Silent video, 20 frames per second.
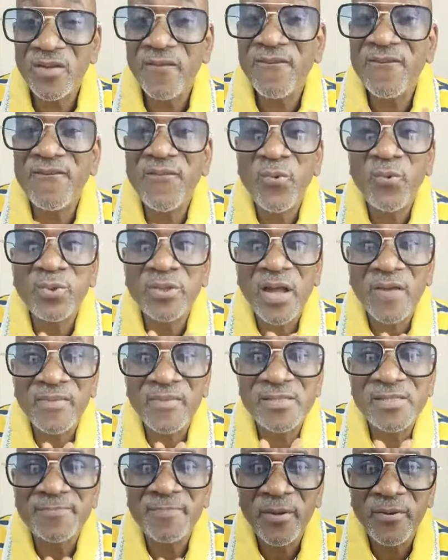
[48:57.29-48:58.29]
the fruit of
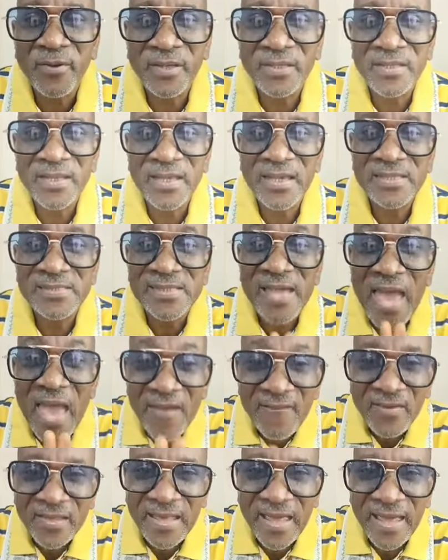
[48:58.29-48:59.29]
the Spirit is
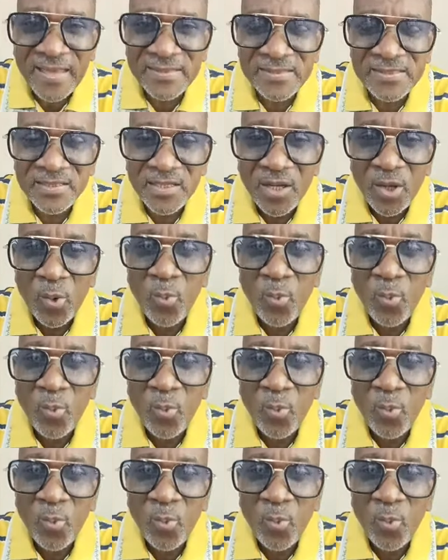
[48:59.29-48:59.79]
evident